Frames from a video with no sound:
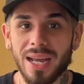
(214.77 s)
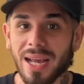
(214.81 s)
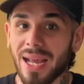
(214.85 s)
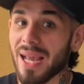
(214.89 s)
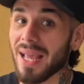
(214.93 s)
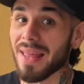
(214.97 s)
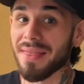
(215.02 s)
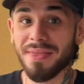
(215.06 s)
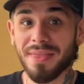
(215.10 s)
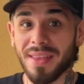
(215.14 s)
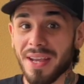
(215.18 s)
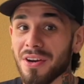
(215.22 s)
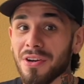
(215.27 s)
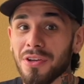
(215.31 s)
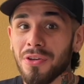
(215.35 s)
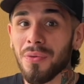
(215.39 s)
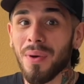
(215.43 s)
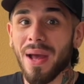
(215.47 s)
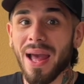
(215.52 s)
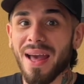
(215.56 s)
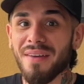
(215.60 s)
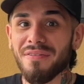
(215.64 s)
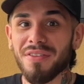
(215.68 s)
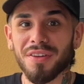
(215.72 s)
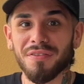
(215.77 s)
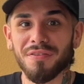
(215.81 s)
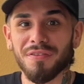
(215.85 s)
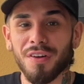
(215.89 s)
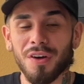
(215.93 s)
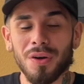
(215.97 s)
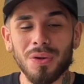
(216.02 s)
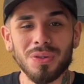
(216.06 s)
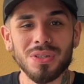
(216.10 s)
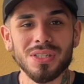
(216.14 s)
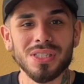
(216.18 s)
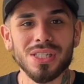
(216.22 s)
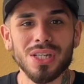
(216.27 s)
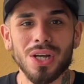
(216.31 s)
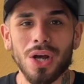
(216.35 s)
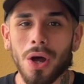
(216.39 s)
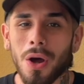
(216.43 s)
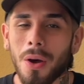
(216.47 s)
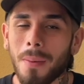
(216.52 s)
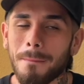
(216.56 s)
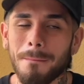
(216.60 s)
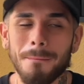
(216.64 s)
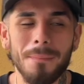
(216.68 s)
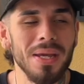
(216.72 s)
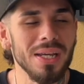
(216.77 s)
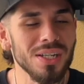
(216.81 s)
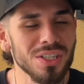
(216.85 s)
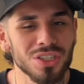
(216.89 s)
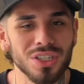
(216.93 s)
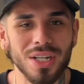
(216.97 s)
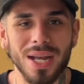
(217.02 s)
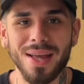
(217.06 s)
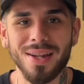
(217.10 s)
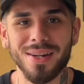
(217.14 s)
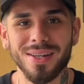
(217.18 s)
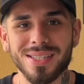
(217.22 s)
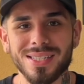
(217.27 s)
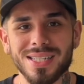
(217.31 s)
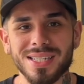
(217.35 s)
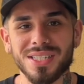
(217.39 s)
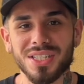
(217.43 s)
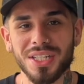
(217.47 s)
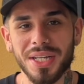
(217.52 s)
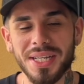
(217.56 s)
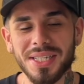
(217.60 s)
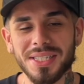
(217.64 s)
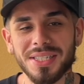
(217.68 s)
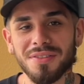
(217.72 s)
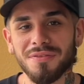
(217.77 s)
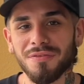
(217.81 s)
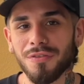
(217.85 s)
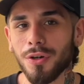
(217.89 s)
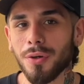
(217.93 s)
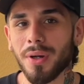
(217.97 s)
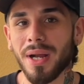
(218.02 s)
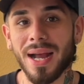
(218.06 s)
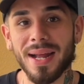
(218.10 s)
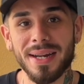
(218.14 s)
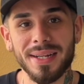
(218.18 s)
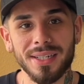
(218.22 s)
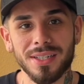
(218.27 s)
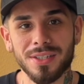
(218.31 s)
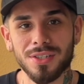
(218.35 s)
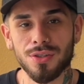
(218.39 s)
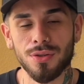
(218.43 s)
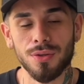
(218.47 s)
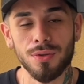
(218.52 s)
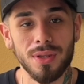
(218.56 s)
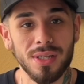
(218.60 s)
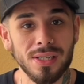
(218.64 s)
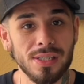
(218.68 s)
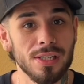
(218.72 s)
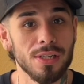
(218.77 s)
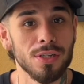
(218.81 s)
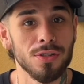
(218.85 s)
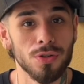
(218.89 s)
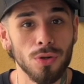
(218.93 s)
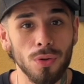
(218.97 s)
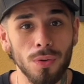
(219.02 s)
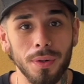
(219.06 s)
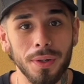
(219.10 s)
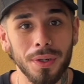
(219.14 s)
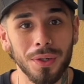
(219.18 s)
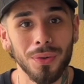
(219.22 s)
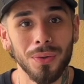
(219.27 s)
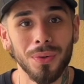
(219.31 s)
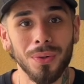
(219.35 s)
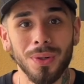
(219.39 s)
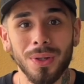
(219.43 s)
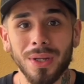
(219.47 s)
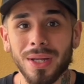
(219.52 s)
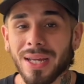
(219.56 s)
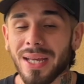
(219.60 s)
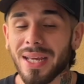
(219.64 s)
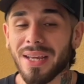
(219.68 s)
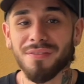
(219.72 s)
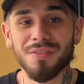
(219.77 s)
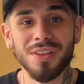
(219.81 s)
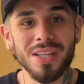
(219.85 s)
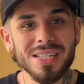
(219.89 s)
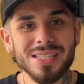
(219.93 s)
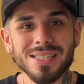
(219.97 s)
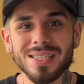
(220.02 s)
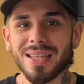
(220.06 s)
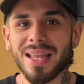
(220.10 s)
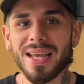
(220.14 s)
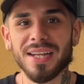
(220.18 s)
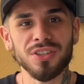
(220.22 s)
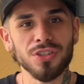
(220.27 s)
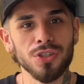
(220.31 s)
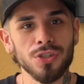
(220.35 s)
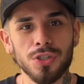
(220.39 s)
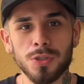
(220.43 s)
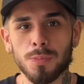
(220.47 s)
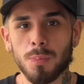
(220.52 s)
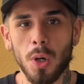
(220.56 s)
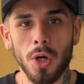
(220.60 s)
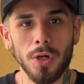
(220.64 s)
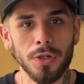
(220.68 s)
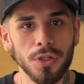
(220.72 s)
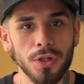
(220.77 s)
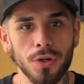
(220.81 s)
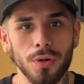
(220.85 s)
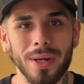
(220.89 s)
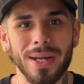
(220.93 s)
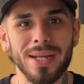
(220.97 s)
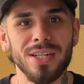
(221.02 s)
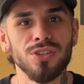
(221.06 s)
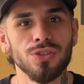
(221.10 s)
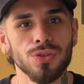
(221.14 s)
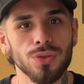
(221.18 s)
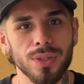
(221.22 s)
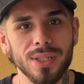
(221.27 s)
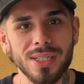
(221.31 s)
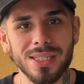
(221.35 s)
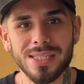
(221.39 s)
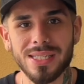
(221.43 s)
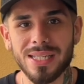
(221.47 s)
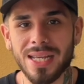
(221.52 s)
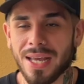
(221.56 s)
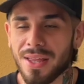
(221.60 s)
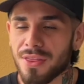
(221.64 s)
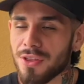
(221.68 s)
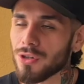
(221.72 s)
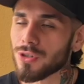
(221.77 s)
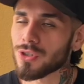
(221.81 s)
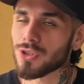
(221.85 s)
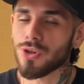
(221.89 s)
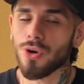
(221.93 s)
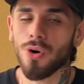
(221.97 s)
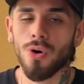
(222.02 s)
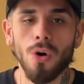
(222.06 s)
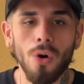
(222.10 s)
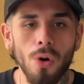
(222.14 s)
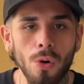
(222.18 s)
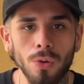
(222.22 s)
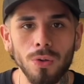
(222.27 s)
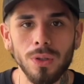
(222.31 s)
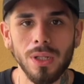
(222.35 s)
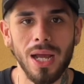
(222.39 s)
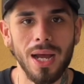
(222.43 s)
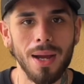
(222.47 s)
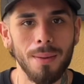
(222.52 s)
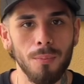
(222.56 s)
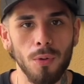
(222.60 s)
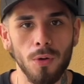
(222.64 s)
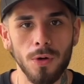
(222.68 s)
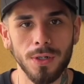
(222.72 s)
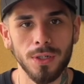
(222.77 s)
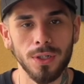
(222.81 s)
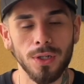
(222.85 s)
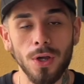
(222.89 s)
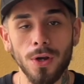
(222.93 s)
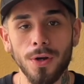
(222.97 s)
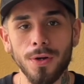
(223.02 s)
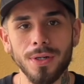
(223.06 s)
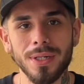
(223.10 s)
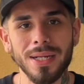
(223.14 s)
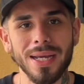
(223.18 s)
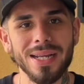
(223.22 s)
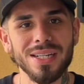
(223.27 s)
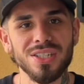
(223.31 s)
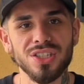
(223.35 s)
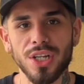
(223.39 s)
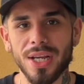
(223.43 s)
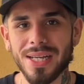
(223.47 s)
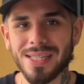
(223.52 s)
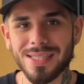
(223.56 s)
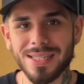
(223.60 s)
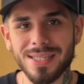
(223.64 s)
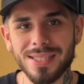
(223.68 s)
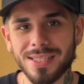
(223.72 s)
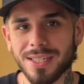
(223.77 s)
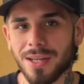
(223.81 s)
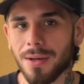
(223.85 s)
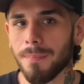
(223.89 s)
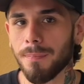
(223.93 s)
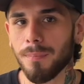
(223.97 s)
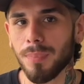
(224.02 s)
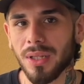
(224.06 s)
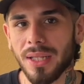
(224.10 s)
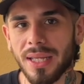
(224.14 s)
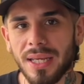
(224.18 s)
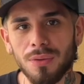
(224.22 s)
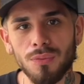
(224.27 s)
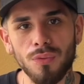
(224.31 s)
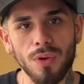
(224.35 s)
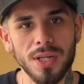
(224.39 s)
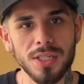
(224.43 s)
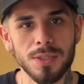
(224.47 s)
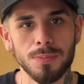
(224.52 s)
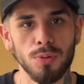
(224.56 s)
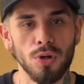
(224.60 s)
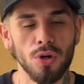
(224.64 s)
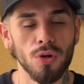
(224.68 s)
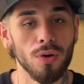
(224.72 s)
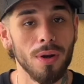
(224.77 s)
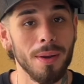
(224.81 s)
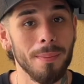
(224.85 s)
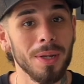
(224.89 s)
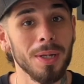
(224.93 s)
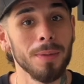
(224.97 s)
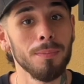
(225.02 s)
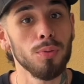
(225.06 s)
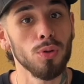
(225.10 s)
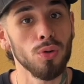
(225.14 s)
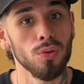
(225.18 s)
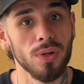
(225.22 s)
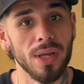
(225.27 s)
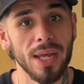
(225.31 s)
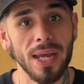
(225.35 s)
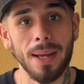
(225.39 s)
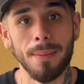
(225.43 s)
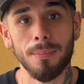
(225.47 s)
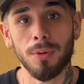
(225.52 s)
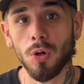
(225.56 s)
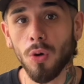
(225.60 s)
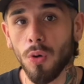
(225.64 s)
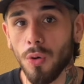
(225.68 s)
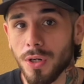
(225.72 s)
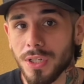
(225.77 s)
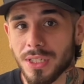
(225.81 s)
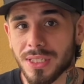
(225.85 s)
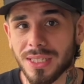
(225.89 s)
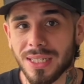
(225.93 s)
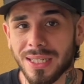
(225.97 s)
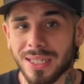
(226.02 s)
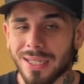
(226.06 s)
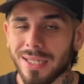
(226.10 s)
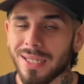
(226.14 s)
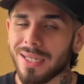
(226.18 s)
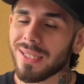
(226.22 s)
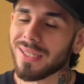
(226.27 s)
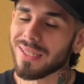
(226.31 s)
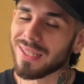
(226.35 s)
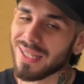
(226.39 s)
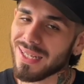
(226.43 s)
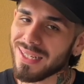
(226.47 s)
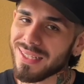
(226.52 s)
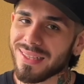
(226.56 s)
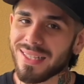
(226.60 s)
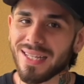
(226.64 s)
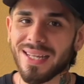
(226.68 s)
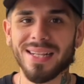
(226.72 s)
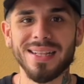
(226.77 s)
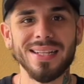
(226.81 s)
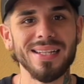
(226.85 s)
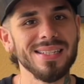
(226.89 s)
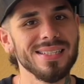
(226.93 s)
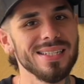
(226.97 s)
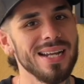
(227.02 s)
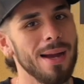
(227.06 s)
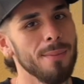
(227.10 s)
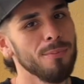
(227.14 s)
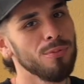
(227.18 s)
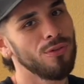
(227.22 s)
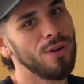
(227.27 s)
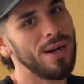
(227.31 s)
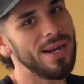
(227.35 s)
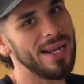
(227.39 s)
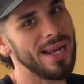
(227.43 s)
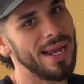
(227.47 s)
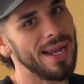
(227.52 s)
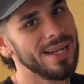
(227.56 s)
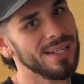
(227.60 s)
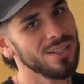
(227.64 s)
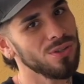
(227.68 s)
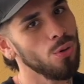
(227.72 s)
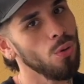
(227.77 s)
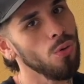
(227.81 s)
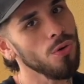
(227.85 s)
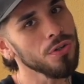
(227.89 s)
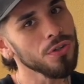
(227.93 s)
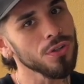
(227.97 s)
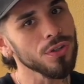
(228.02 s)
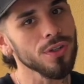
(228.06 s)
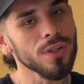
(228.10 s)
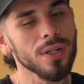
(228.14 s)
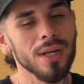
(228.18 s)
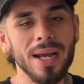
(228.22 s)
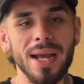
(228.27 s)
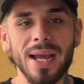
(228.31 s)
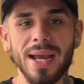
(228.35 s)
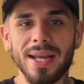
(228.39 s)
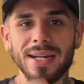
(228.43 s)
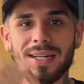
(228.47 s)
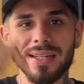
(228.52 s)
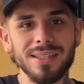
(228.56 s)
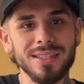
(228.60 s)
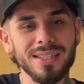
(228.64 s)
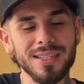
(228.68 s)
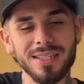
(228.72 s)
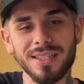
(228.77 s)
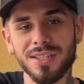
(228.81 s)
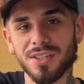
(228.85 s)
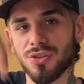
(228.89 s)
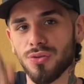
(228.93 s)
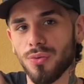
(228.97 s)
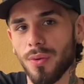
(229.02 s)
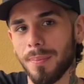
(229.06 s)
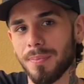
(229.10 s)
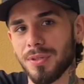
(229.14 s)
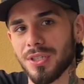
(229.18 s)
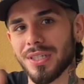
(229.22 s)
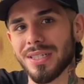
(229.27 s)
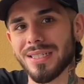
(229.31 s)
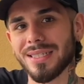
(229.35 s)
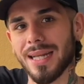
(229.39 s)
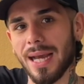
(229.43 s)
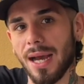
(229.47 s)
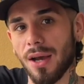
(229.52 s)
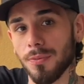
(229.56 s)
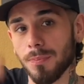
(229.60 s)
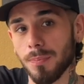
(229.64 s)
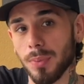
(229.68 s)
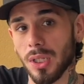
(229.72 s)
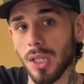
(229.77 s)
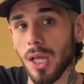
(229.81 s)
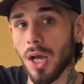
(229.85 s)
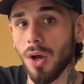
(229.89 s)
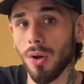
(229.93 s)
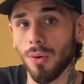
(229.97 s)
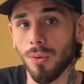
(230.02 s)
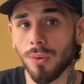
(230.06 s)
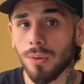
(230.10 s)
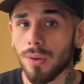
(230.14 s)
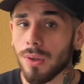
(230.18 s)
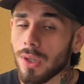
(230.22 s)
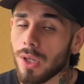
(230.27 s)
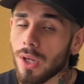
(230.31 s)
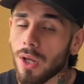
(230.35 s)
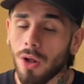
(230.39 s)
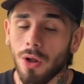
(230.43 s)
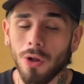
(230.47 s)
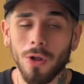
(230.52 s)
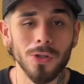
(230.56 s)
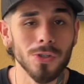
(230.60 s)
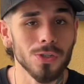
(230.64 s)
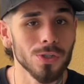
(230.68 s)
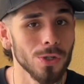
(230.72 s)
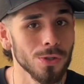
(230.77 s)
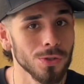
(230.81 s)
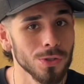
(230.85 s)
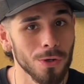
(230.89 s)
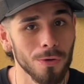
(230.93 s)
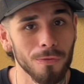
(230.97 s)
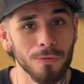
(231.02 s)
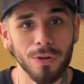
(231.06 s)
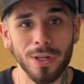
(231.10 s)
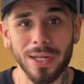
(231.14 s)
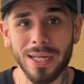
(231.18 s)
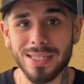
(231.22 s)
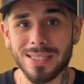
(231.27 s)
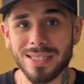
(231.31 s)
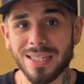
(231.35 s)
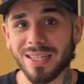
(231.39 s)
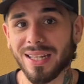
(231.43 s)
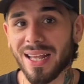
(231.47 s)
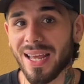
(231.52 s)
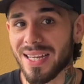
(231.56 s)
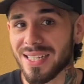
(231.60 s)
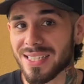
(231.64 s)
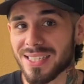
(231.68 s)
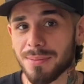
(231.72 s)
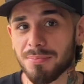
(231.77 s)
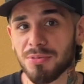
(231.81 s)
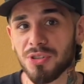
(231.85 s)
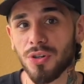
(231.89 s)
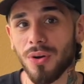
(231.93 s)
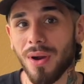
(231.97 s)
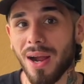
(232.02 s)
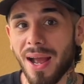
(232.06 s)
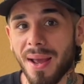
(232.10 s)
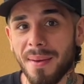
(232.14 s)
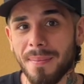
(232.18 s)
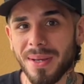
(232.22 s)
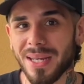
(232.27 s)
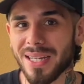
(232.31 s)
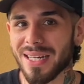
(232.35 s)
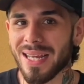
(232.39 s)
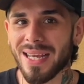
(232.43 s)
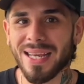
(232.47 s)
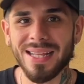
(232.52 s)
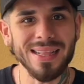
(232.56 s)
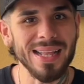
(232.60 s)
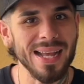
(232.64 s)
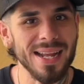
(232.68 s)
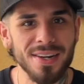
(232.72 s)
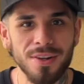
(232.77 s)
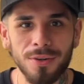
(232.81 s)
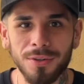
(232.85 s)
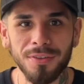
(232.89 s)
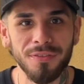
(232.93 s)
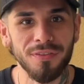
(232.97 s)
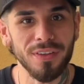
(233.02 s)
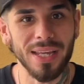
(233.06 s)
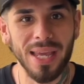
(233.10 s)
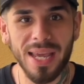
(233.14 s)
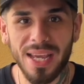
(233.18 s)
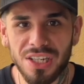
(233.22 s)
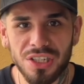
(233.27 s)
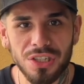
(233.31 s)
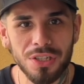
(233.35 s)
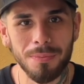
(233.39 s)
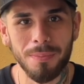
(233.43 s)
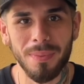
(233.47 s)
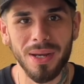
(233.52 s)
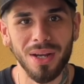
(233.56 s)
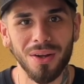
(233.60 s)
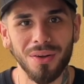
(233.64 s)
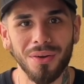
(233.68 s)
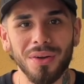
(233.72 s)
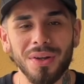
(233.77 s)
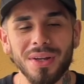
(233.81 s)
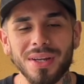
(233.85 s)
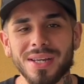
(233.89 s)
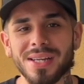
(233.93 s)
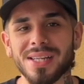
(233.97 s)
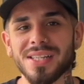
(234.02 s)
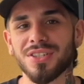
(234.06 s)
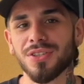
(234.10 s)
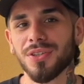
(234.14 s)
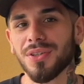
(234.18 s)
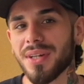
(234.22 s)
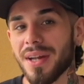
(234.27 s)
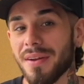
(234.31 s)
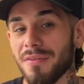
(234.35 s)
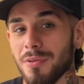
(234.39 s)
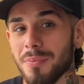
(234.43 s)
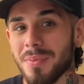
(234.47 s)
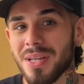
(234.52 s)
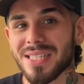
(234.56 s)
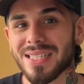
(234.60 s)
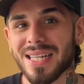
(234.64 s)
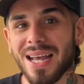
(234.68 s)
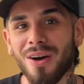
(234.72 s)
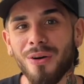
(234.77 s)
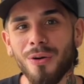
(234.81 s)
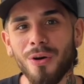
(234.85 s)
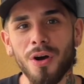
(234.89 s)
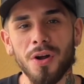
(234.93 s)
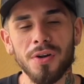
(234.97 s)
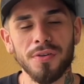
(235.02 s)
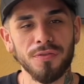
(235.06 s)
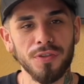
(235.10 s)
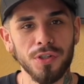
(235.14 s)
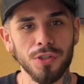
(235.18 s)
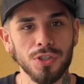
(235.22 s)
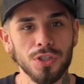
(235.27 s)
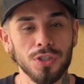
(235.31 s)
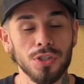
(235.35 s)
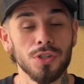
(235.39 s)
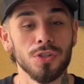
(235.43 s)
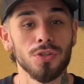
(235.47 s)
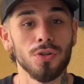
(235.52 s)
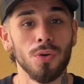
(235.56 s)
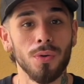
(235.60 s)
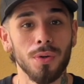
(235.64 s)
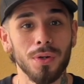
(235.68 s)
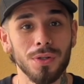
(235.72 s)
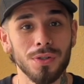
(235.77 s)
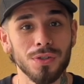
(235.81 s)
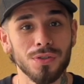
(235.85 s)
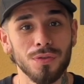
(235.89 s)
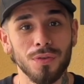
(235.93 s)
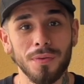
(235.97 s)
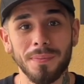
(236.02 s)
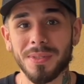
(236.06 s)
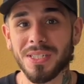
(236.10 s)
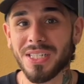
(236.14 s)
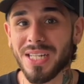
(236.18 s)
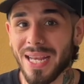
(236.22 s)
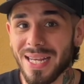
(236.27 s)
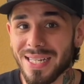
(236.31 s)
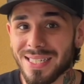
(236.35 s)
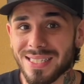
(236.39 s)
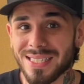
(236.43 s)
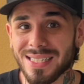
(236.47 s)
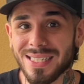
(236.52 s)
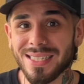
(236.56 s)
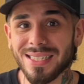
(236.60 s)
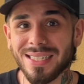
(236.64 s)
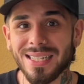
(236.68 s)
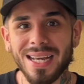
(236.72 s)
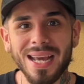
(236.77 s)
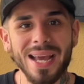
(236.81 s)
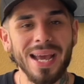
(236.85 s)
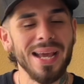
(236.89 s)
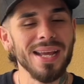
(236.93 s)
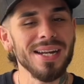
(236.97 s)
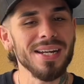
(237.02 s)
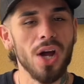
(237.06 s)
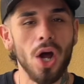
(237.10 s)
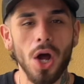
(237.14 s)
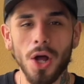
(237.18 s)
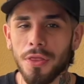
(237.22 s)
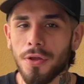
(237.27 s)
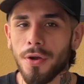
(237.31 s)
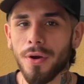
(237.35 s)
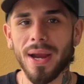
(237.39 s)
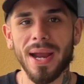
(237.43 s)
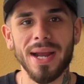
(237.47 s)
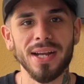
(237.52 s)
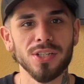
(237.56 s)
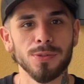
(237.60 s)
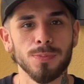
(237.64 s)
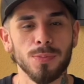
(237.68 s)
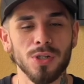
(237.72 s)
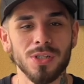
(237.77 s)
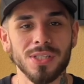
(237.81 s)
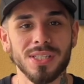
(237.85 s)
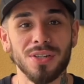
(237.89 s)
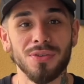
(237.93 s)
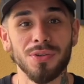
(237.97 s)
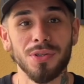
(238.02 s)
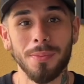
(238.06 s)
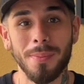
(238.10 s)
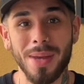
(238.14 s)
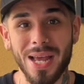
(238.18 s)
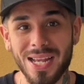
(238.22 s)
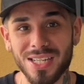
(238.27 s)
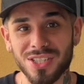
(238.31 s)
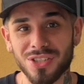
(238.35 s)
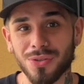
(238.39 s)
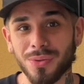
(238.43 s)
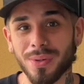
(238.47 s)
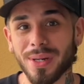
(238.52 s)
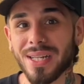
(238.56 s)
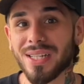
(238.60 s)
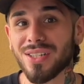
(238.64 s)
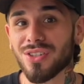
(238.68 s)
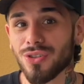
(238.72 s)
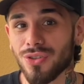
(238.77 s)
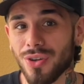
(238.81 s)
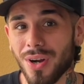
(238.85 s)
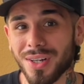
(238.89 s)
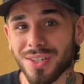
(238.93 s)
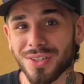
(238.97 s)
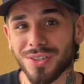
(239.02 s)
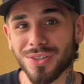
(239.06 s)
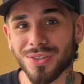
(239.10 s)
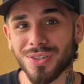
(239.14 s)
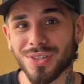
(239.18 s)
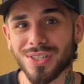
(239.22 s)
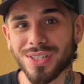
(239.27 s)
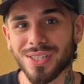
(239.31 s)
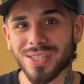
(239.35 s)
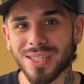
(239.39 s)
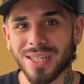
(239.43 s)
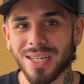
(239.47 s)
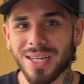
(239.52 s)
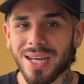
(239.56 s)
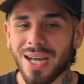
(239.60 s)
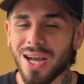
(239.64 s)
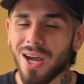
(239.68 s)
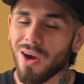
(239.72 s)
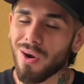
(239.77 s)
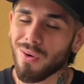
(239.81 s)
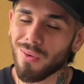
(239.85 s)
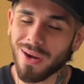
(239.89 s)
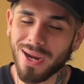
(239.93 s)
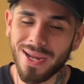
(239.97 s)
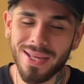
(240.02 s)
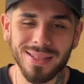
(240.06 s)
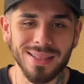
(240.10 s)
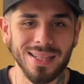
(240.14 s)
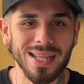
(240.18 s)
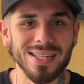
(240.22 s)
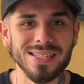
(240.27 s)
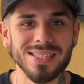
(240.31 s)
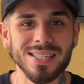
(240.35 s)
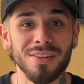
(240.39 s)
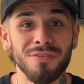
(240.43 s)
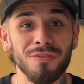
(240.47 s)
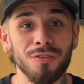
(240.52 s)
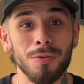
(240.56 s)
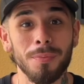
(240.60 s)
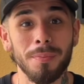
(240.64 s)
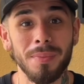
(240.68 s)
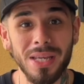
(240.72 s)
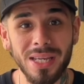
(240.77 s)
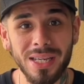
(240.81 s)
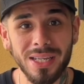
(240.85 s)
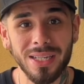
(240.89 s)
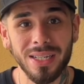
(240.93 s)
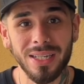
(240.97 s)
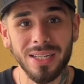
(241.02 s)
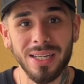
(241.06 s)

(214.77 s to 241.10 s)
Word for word: And there you have it, folks. A big shout out to Jayson for guiding us through this tutorial. If this lecture sparked your interest, there's a whole lot more to learn in Jayson's complete Rust programming bootcamp course, linked in the top right hand corner and in the description down below. Also, don't forget to like, subscribe, and hit that notification bell so you never miss out on future tutorials from Jayson and other expert Zero to Mastery instructors. All right, that's it from me.